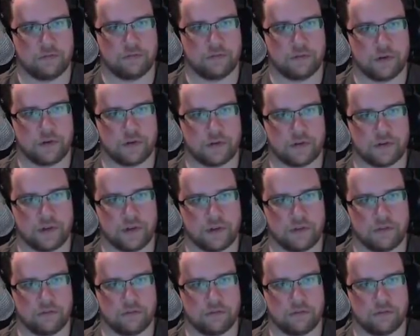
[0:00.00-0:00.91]
where is
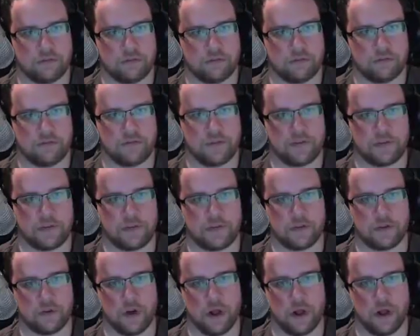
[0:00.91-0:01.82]
that?
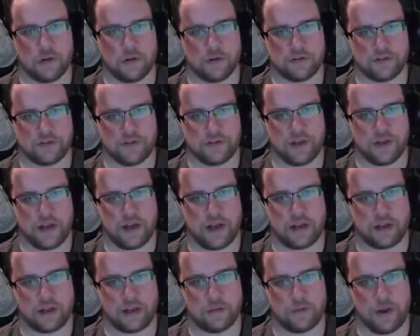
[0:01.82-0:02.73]
$52 is the
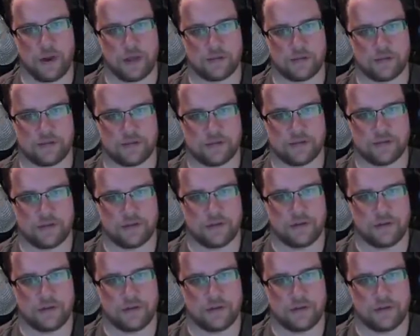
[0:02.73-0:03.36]
high US.